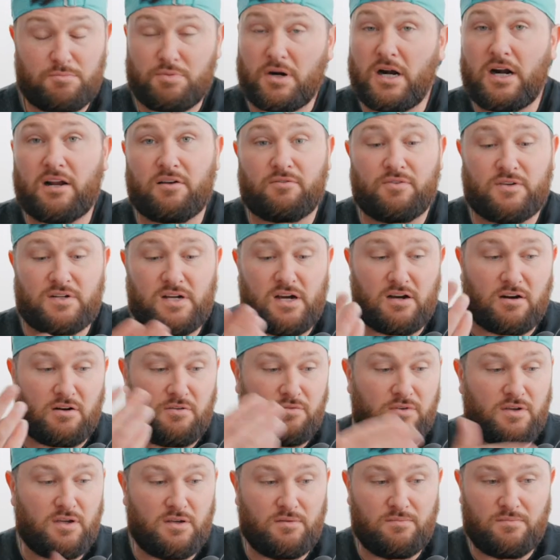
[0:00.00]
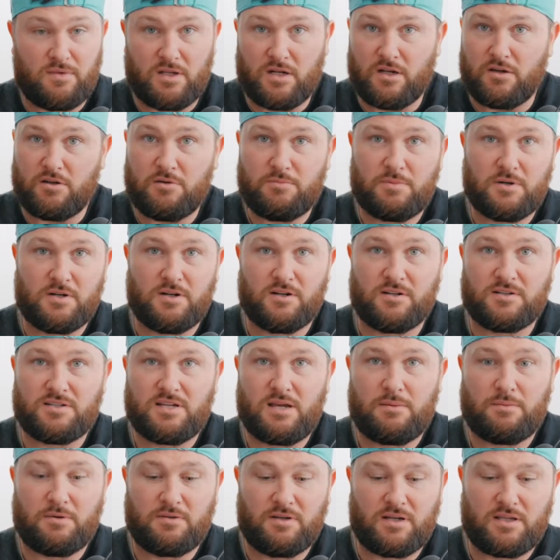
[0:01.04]
product photography. You know, you put it on a
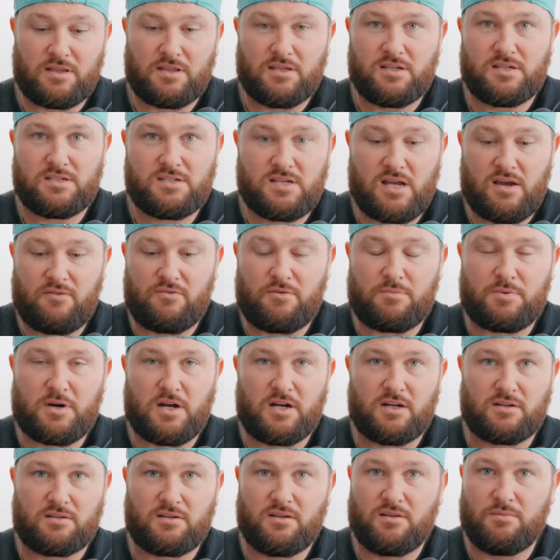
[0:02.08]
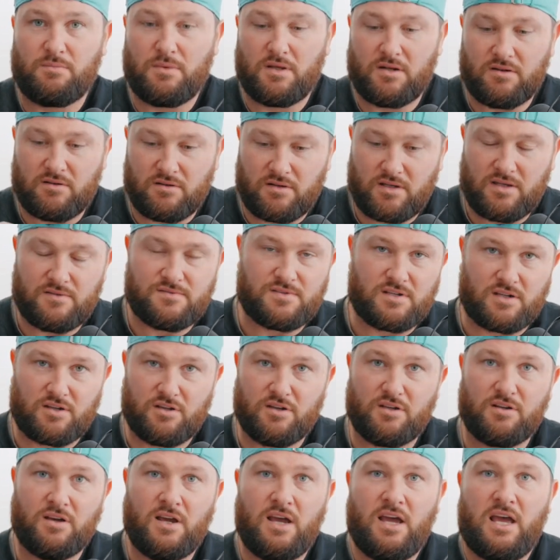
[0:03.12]
table like this, have your product in the middle, it gives a
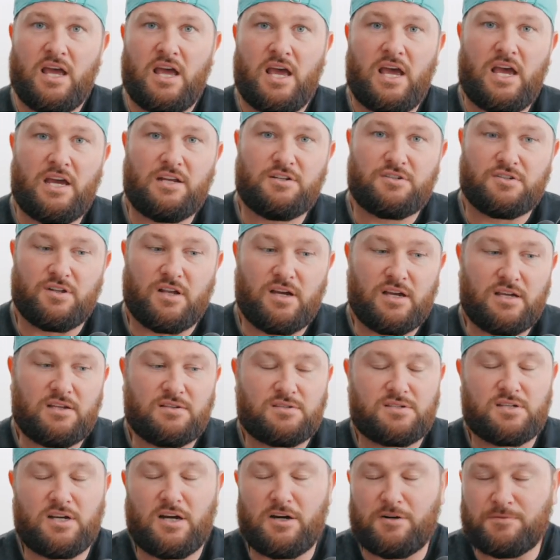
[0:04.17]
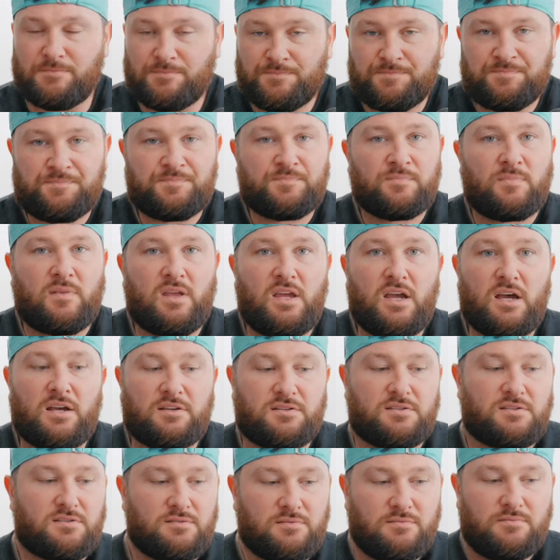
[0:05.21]
good edge light. So
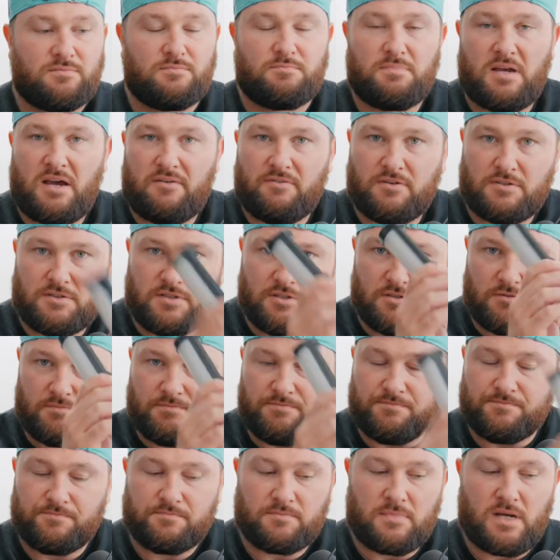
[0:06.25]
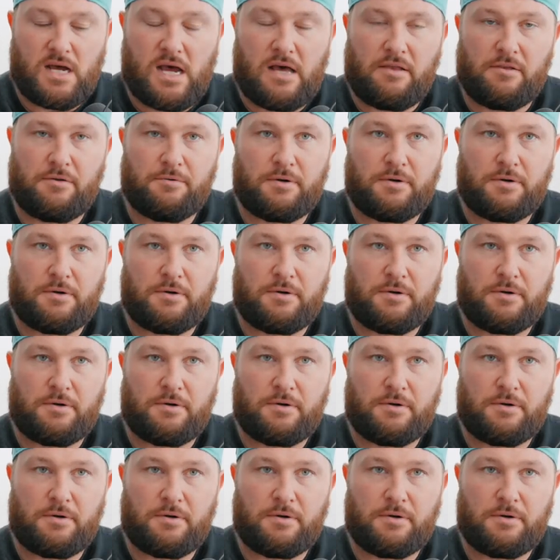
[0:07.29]
yes, Pavo Tube. Highly